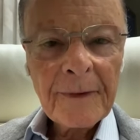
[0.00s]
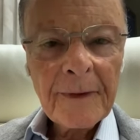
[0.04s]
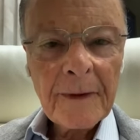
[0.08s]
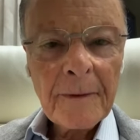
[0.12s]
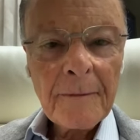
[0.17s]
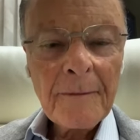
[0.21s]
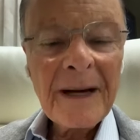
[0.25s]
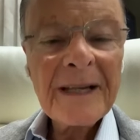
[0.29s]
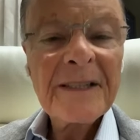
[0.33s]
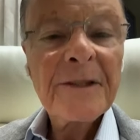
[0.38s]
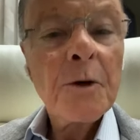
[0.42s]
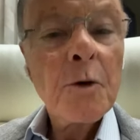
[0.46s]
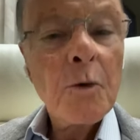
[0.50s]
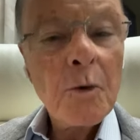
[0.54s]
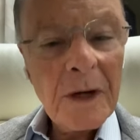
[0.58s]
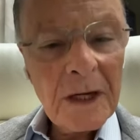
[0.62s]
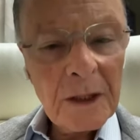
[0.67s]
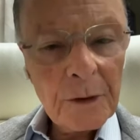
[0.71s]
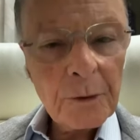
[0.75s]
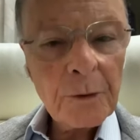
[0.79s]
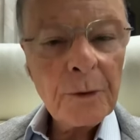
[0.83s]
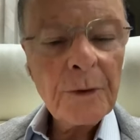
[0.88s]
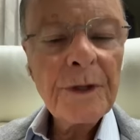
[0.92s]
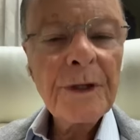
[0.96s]
But
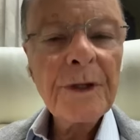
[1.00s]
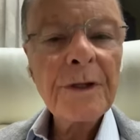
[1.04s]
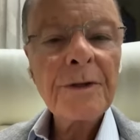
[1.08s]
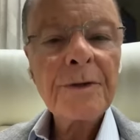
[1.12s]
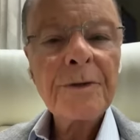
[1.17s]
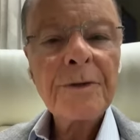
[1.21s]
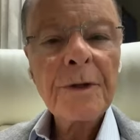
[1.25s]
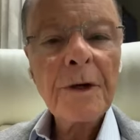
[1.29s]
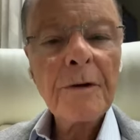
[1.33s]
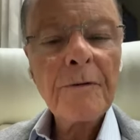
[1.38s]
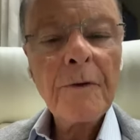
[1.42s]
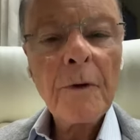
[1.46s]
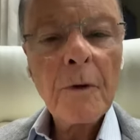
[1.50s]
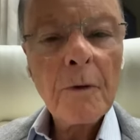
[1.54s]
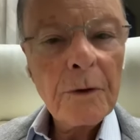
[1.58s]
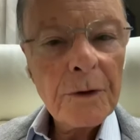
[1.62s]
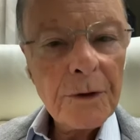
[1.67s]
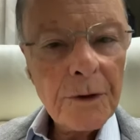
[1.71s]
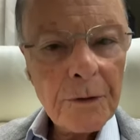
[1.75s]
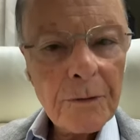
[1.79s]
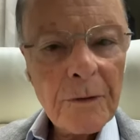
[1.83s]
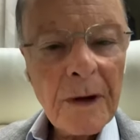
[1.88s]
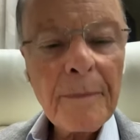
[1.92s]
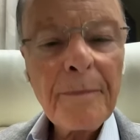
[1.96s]
as long as I'm
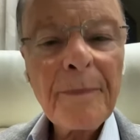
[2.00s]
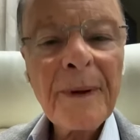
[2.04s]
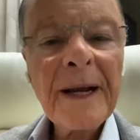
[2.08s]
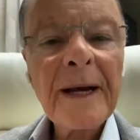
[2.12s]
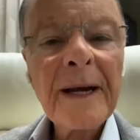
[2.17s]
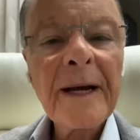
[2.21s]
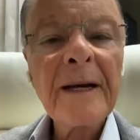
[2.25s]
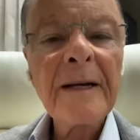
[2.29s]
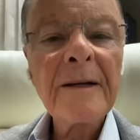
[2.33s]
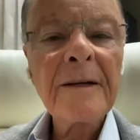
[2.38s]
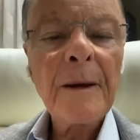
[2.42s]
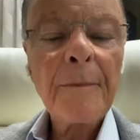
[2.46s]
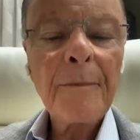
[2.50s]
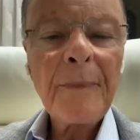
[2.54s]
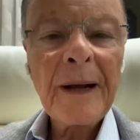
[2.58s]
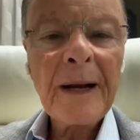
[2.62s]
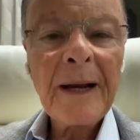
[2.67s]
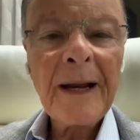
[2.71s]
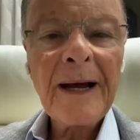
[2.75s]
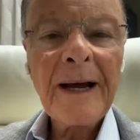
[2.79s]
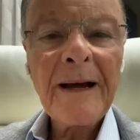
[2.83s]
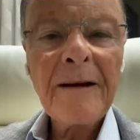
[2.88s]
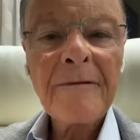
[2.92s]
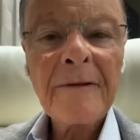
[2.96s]
here, I will preach the
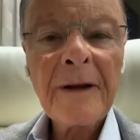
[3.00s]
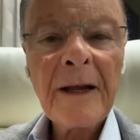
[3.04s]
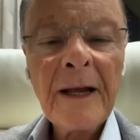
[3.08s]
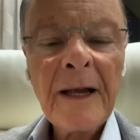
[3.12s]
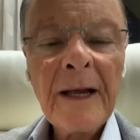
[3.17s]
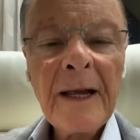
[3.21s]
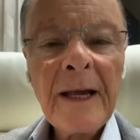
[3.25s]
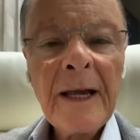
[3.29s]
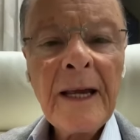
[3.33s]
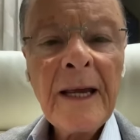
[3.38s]
word.